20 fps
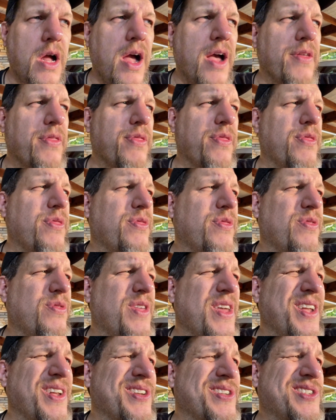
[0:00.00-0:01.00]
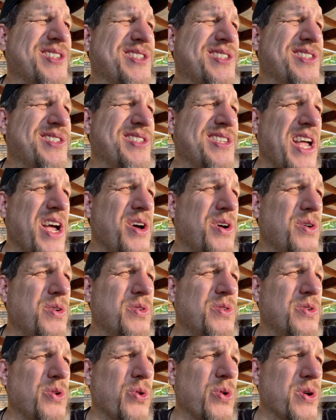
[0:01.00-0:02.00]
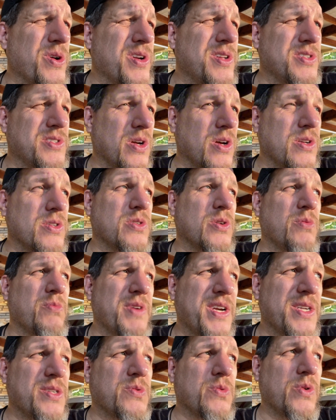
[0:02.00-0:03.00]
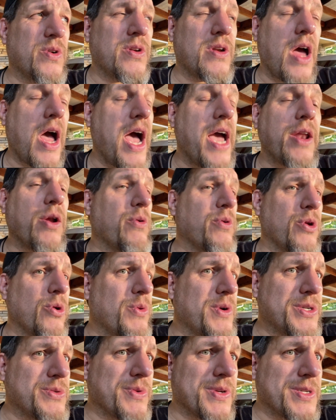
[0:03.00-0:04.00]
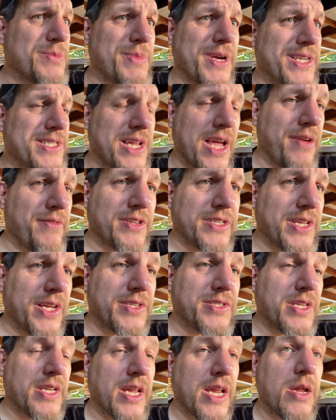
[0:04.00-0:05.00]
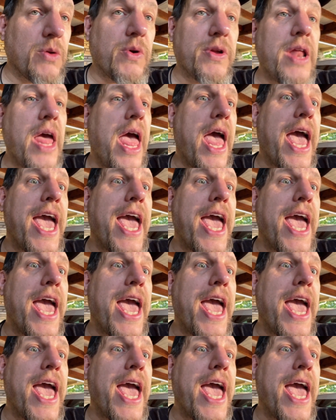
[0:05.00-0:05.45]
I think Sound Ordnance also makes one. I don't know which one is best. I haven't tested anyone.